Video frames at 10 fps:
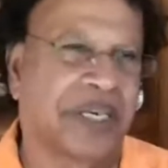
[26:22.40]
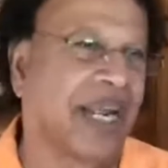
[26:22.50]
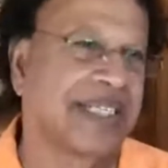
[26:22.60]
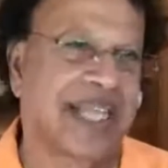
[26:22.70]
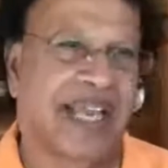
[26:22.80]

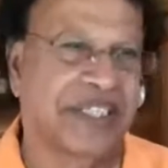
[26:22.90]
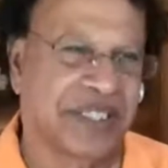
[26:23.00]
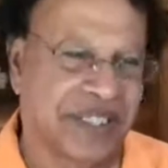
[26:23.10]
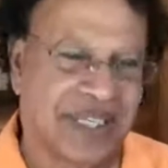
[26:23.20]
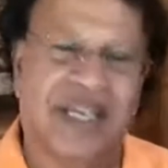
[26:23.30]

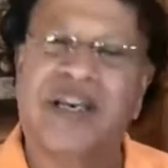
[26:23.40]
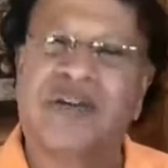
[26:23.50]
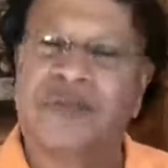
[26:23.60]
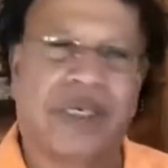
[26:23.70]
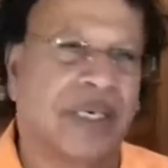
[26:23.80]
transactions,
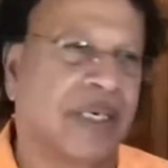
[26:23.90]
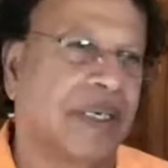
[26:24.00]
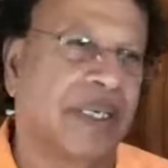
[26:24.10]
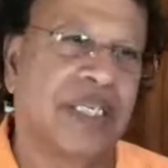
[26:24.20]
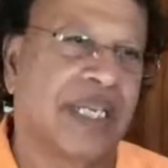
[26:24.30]

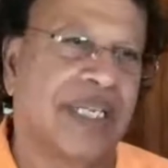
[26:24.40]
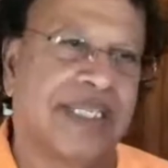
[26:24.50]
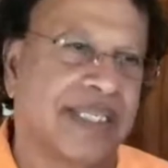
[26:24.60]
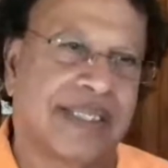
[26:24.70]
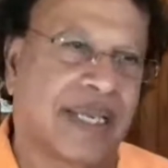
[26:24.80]

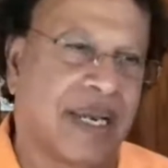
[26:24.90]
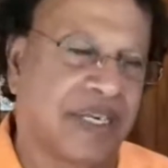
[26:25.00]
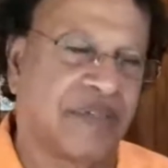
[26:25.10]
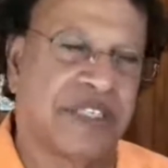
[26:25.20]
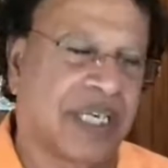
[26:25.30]
intelligence,
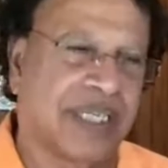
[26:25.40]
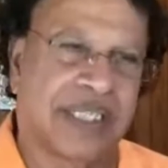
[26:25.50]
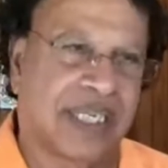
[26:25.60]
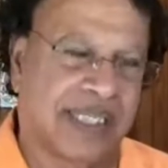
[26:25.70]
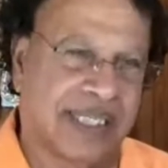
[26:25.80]
artificial
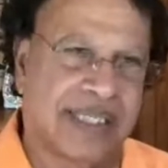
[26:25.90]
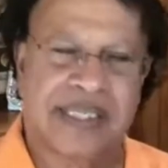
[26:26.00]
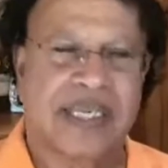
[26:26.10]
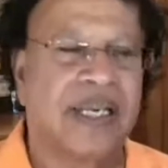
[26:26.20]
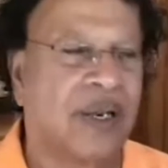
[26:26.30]

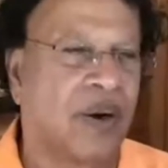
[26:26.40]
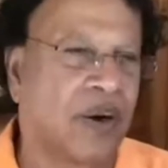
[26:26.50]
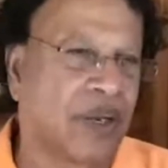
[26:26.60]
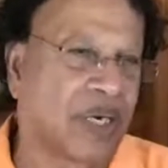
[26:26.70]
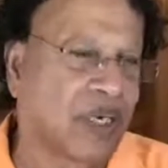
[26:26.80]
intelligence,
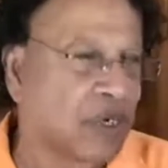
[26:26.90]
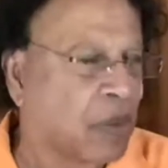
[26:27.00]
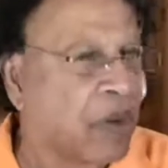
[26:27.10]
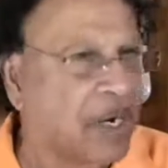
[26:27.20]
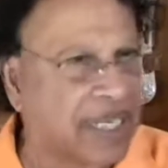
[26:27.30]
or
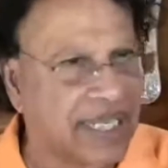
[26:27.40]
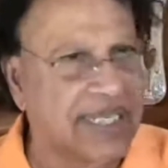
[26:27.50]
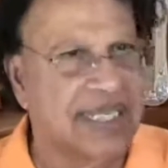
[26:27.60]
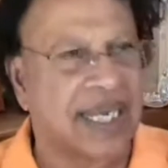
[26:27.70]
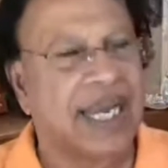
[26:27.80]

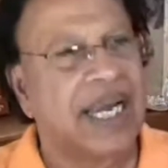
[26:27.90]
robotics,